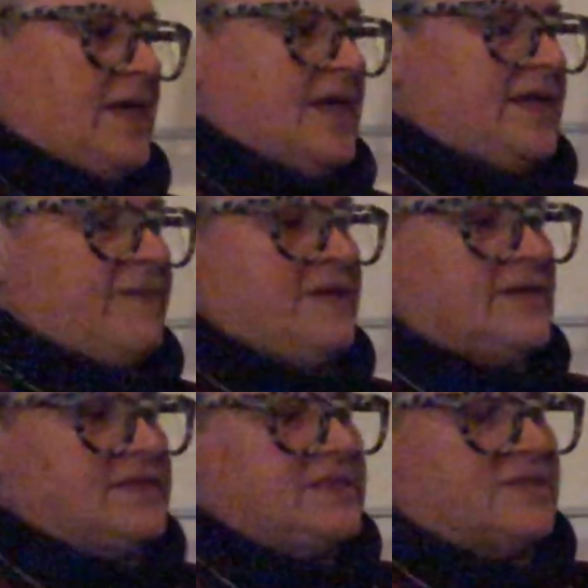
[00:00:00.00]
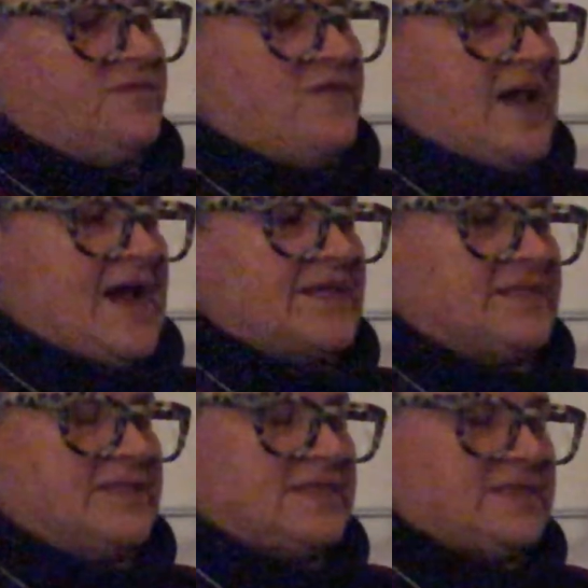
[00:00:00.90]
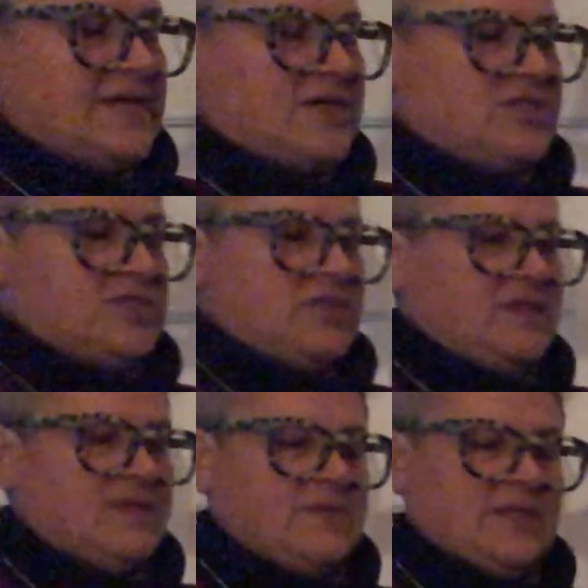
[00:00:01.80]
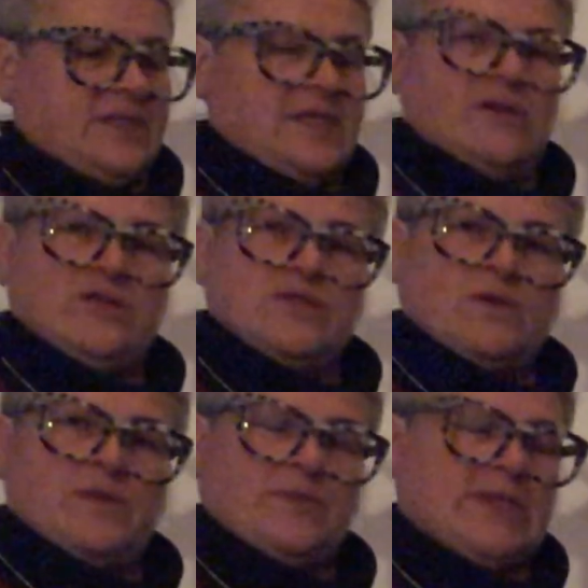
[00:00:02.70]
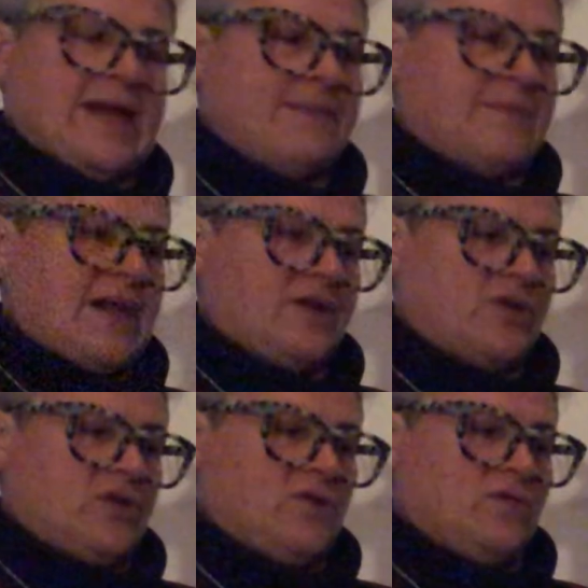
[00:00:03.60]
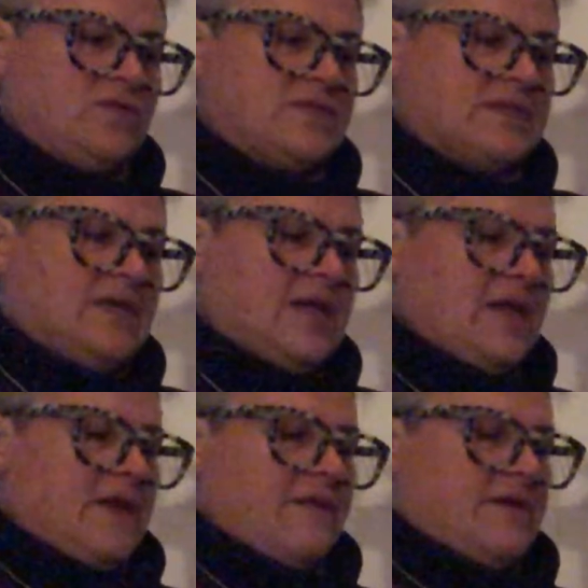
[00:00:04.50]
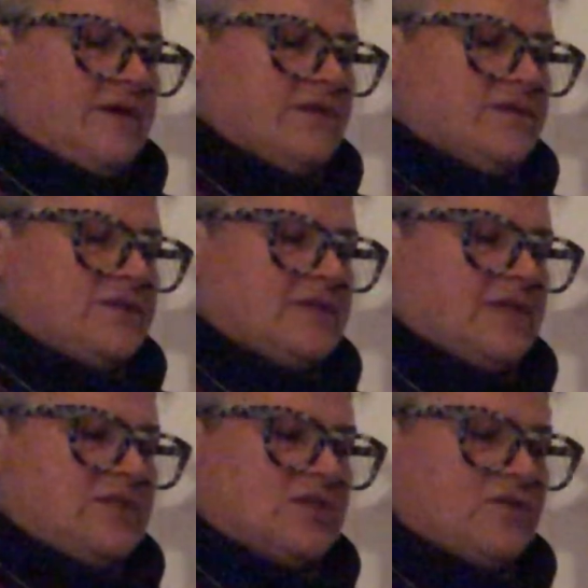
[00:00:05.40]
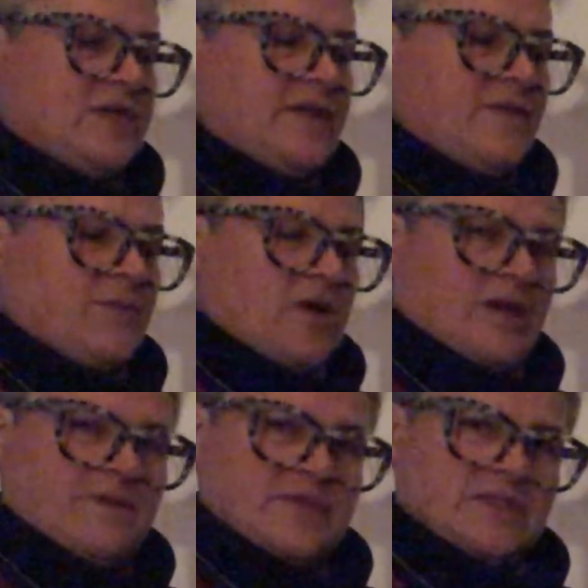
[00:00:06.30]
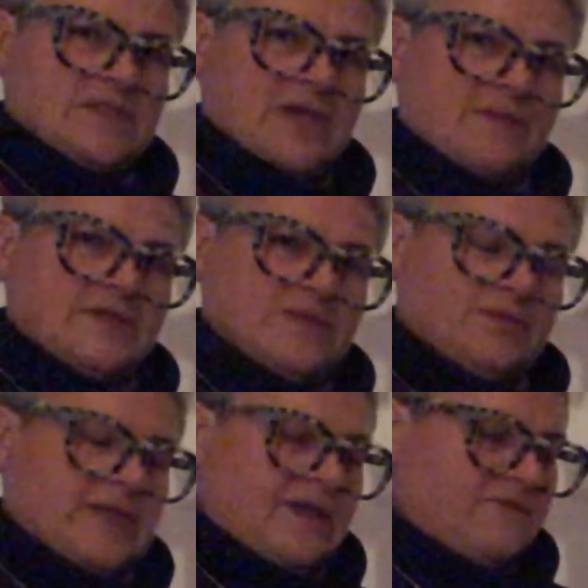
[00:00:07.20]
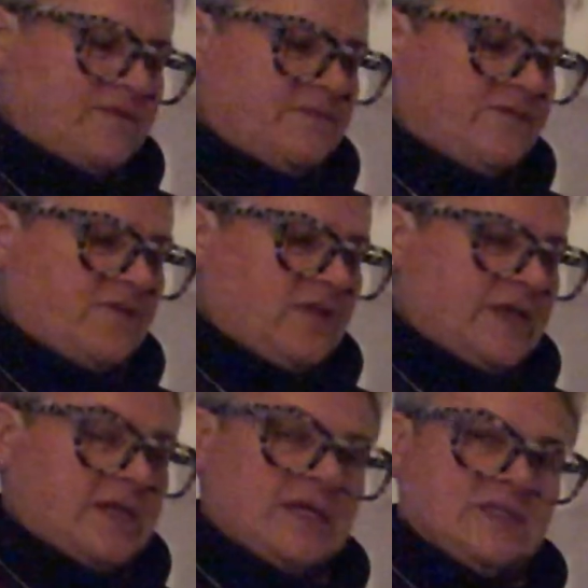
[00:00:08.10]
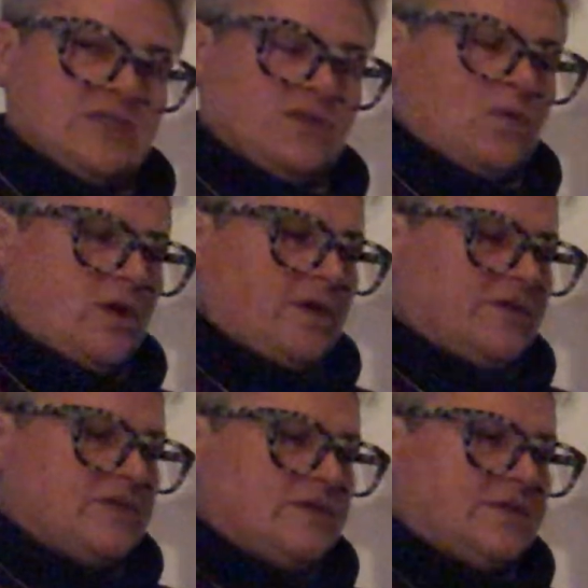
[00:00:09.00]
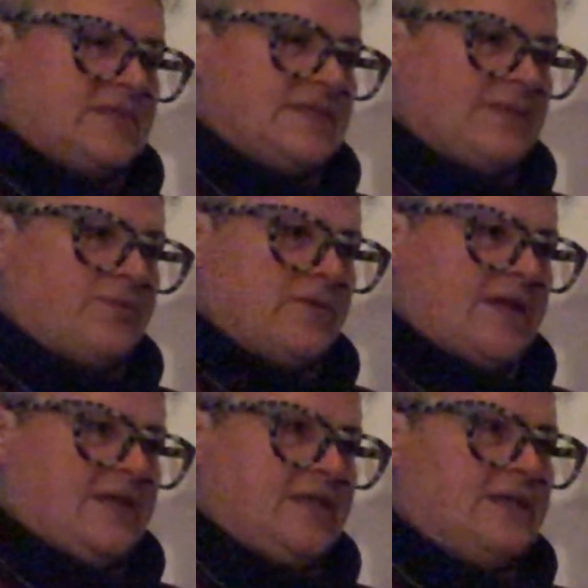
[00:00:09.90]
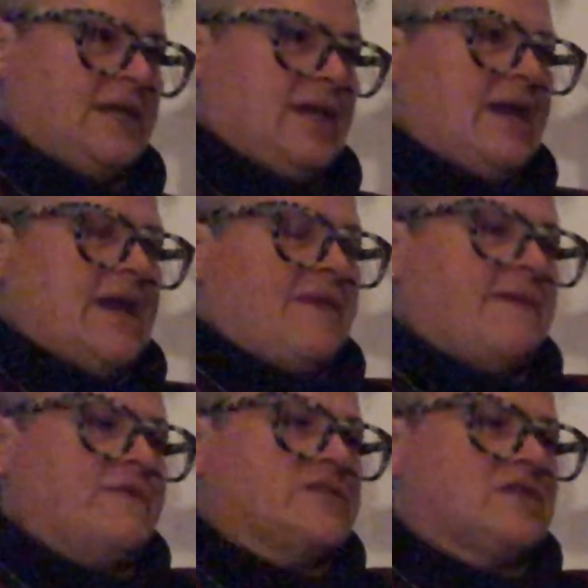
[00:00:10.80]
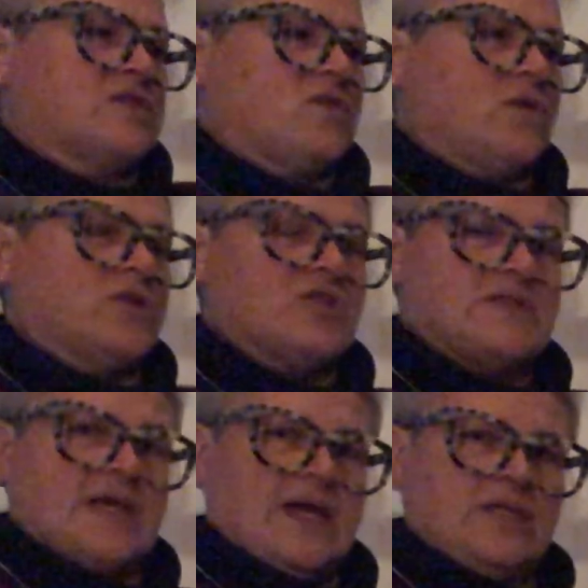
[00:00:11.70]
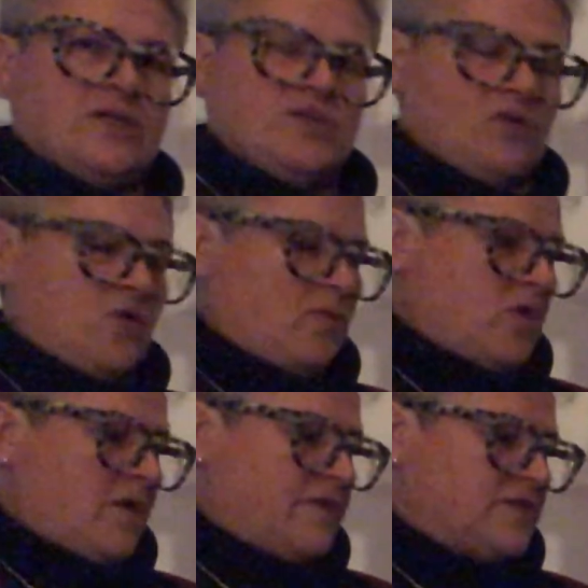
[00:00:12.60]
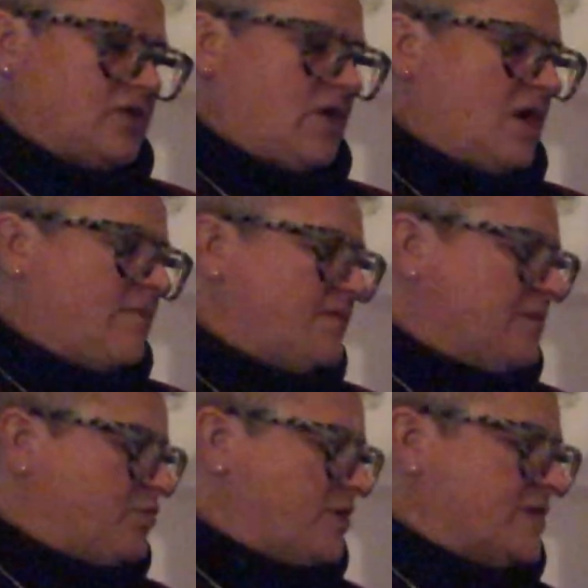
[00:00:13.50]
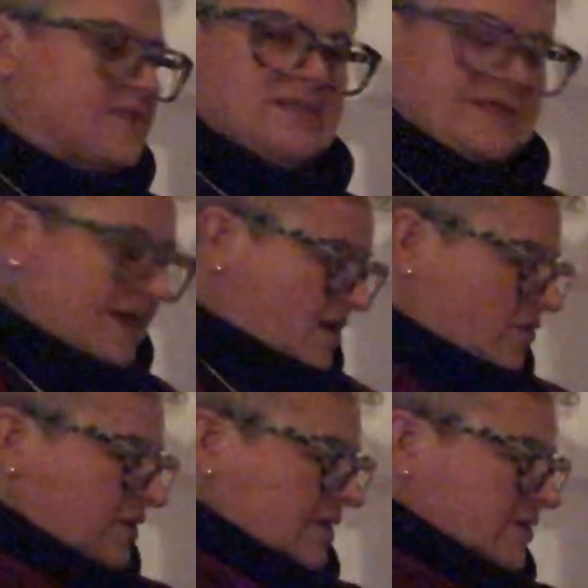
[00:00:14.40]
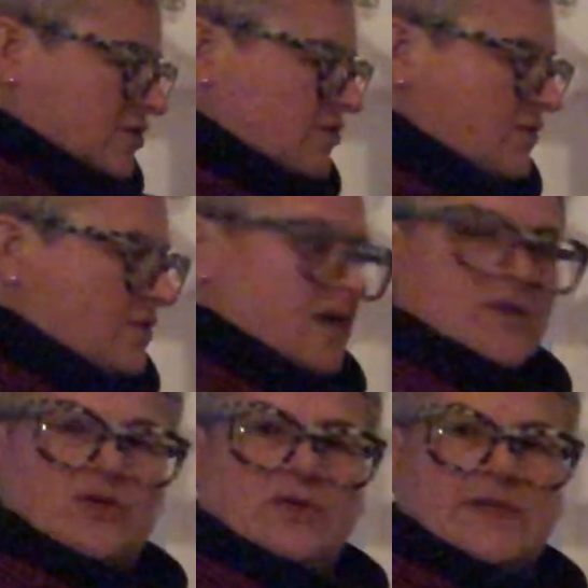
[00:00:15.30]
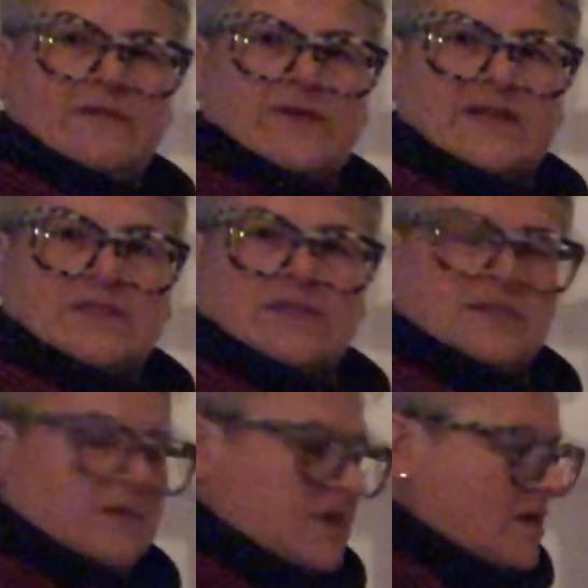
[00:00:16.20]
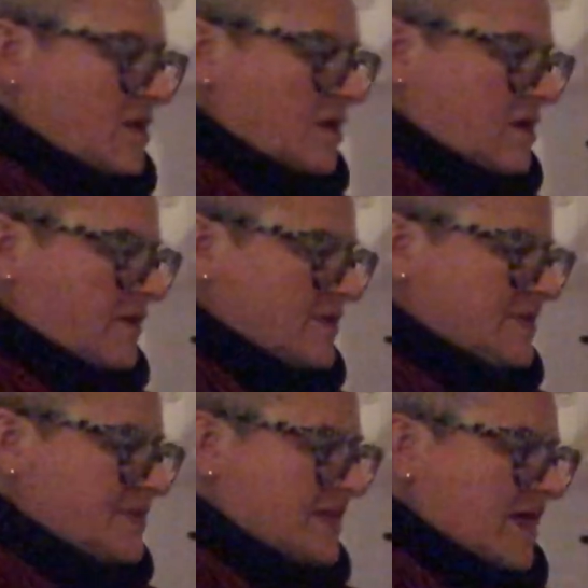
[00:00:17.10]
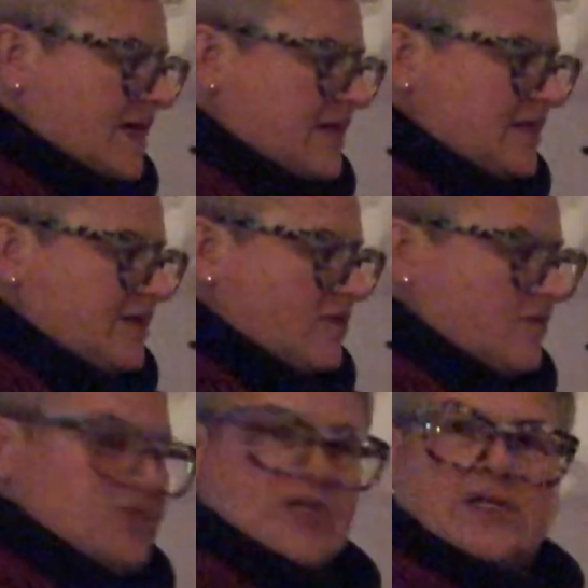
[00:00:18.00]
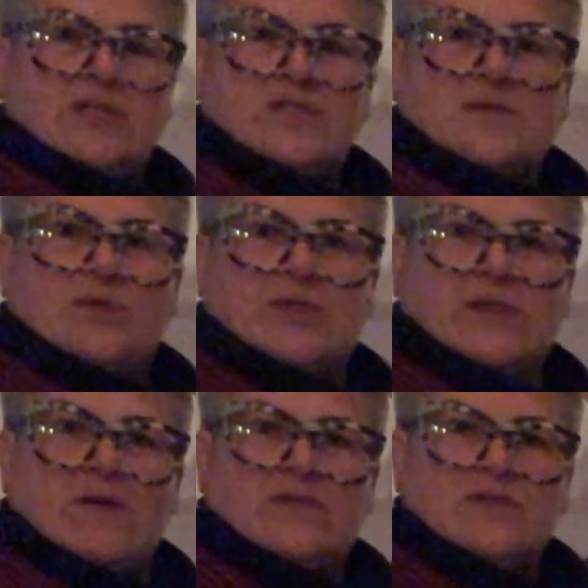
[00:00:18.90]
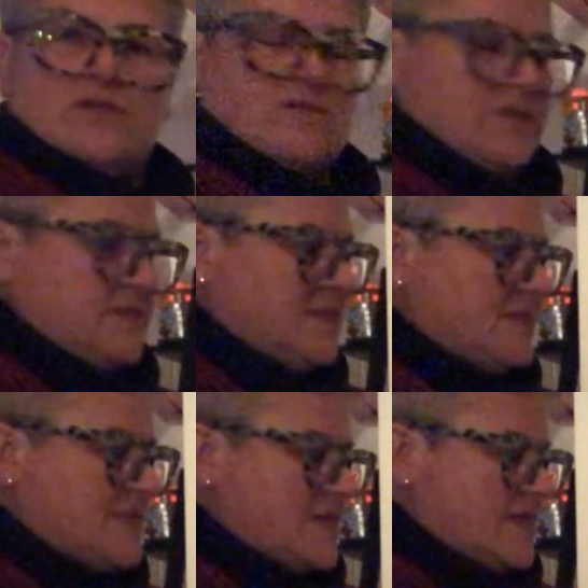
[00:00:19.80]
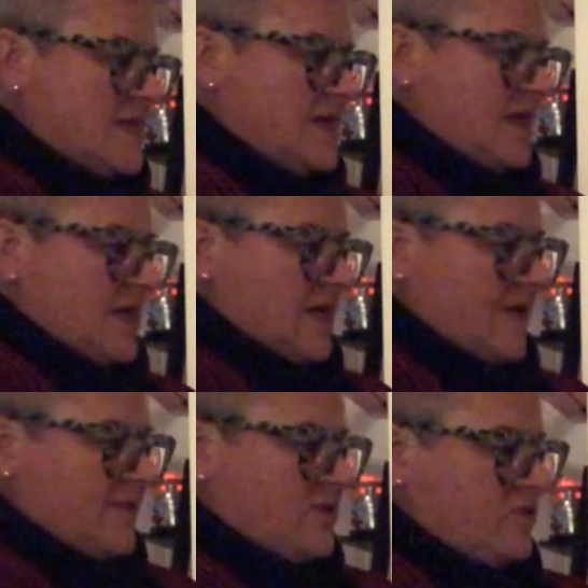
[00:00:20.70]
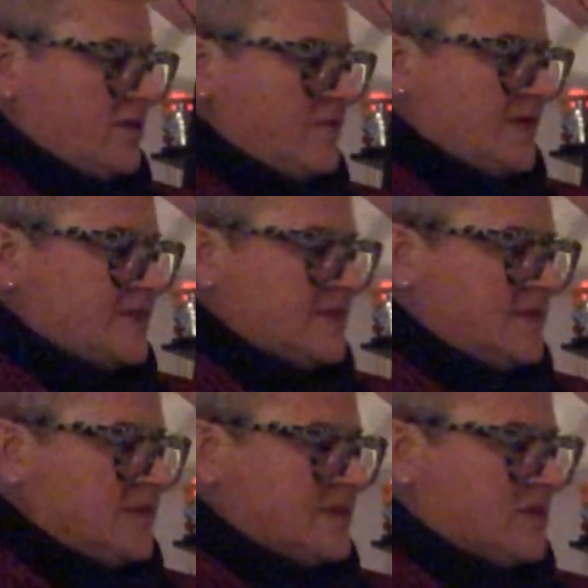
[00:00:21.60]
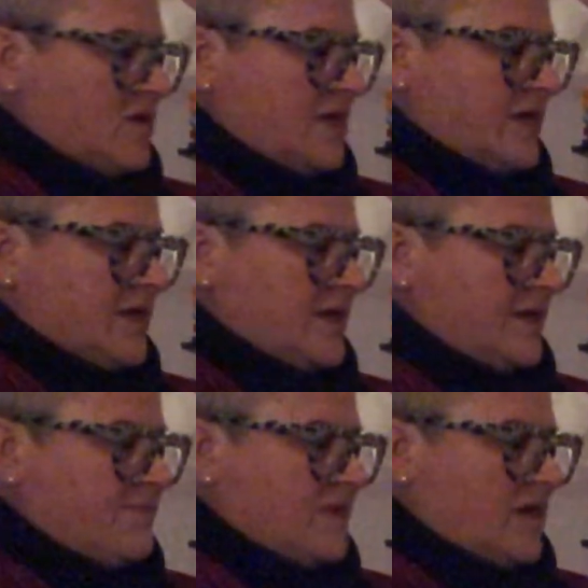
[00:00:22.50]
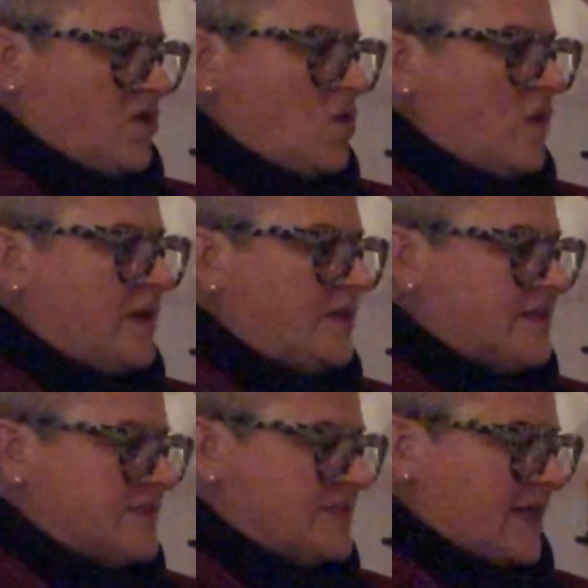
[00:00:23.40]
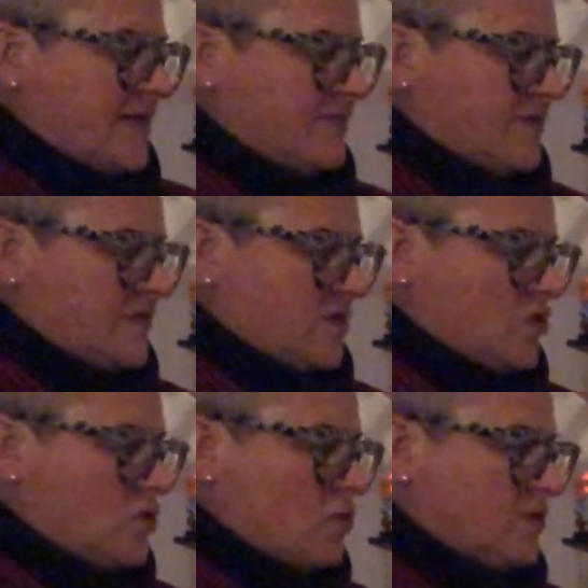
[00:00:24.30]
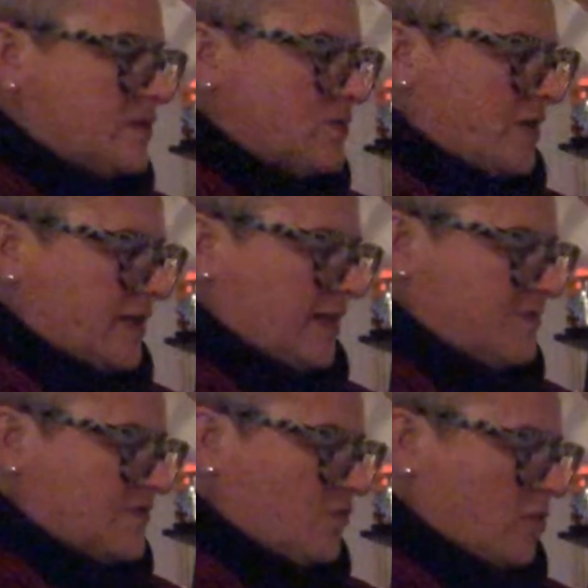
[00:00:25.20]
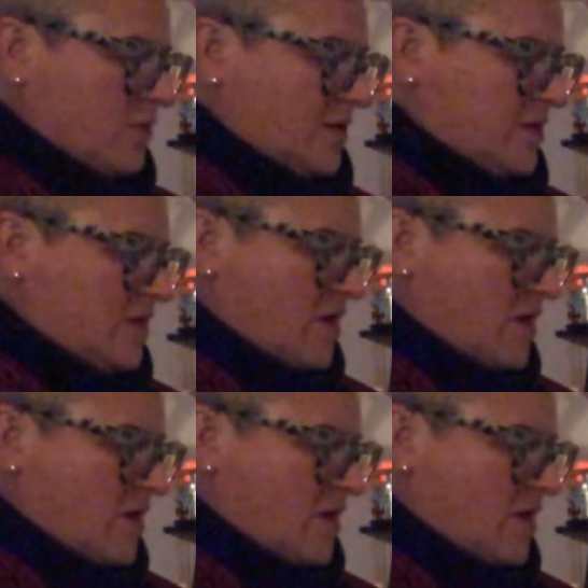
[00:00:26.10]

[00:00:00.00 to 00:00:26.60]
And in this vat, in the section in the middle here, is where the plant matter goes. There's a screen at the bottom that stops the plant from falling into the water, so it's separated. And then there's this gorgeous onion dome on the top that brings it down into a cooling vessel on the side here, which I can just pull out so you can see. And the cooling vessel has got a coil inside of it that cools what comes forward.